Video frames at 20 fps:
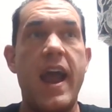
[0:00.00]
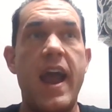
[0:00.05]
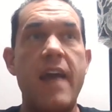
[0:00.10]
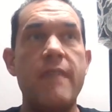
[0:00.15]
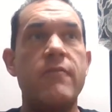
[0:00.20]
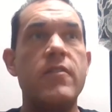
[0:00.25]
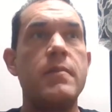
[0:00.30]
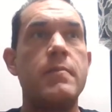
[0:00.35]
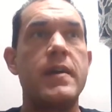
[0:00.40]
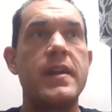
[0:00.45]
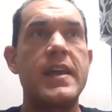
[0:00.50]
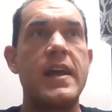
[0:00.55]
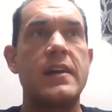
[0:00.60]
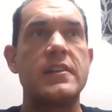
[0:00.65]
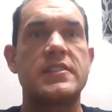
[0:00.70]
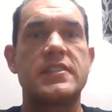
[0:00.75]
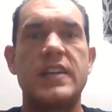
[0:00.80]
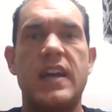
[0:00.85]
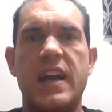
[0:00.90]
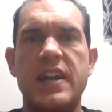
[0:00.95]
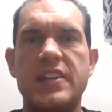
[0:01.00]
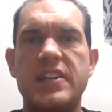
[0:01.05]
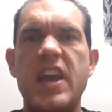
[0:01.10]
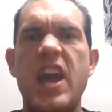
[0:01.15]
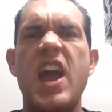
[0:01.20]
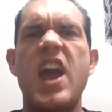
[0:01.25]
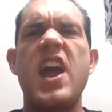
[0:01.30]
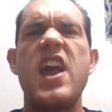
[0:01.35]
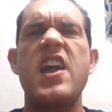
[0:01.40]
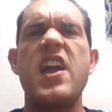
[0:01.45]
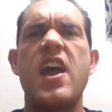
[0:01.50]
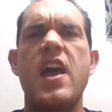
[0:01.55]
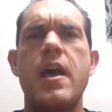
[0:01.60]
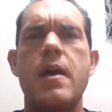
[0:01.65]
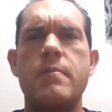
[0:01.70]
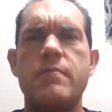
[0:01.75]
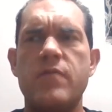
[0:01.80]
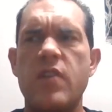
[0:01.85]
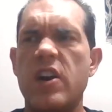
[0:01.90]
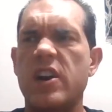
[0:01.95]
Everybody outside, gay
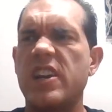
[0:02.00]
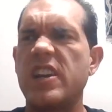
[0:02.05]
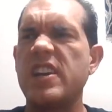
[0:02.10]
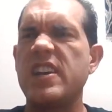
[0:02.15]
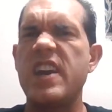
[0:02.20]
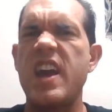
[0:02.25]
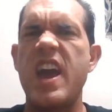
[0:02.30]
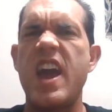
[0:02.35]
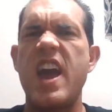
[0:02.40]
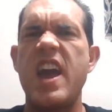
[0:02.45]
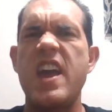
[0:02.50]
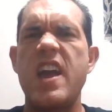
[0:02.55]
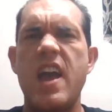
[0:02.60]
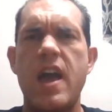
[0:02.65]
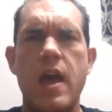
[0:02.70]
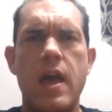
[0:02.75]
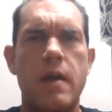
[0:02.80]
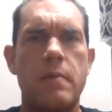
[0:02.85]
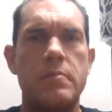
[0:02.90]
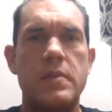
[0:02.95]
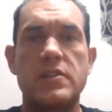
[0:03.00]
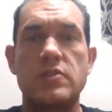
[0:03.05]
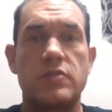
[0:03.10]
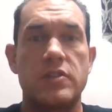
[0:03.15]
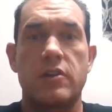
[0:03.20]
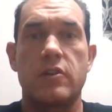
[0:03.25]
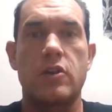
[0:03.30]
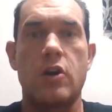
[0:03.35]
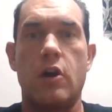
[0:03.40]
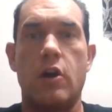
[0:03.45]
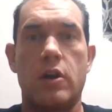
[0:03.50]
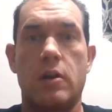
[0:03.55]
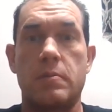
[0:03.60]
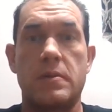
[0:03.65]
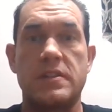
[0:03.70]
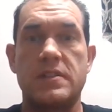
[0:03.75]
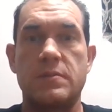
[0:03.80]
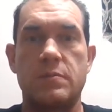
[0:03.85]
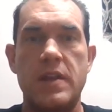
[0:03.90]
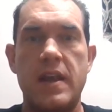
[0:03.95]
him, fucking gay him. That's what they're calling him
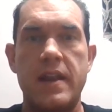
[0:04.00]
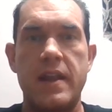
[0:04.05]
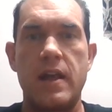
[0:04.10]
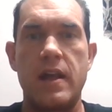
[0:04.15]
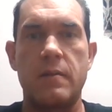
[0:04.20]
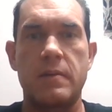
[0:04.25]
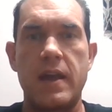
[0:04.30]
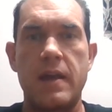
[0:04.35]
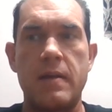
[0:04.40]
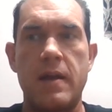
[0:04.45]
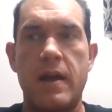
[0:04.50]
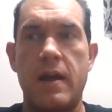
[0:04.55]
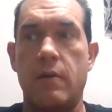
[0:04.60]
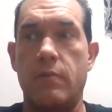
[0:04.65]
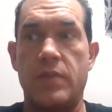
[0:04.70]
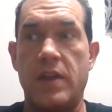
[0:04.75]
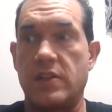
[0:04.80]
because of that LKO.